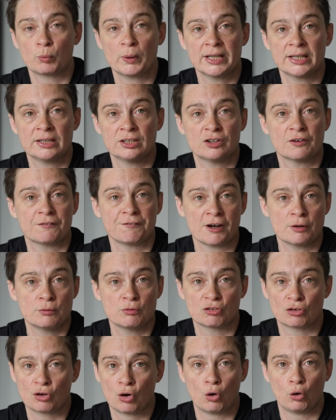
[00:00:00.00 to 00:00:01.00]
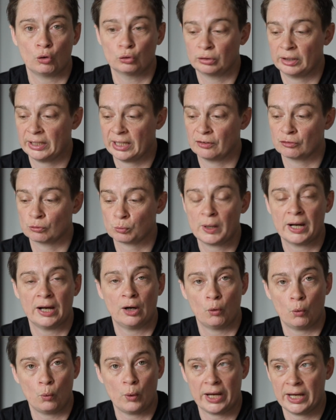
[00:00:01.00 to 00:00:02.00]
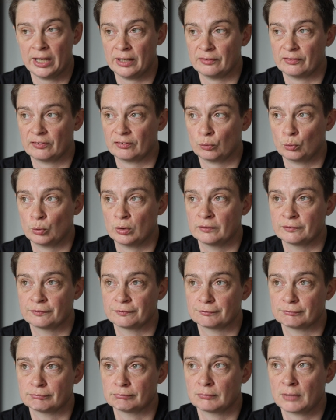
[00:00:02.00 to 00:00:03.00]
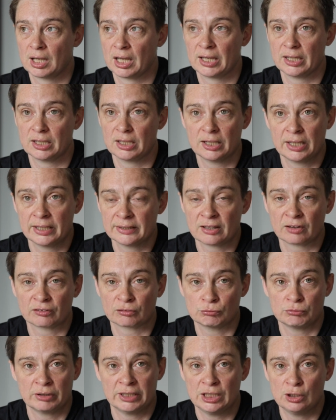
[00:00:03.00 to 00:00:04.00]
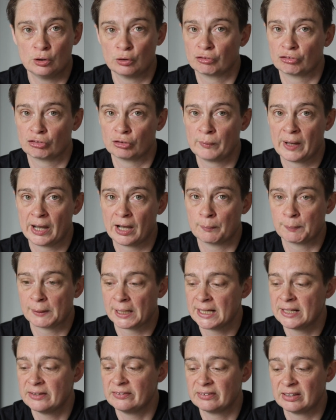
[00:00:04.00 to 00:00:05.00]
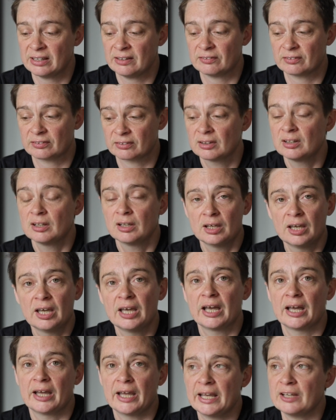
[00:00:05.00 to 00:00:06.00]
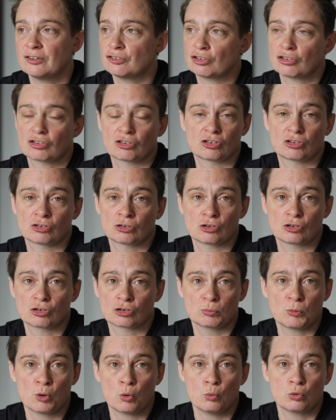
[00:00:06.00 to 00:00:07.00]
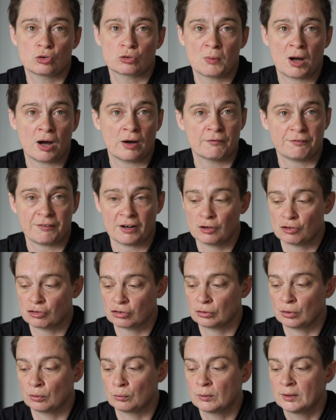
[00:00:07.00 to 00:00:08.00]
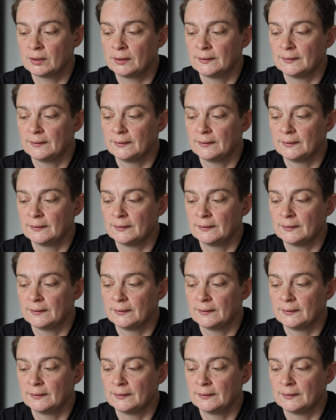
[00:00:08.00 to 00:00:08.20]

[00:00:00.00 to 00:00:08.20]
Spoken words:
When your phone's not on it as well, it's sort of, it doesn't really look too out of place. It's just small, smart and functional.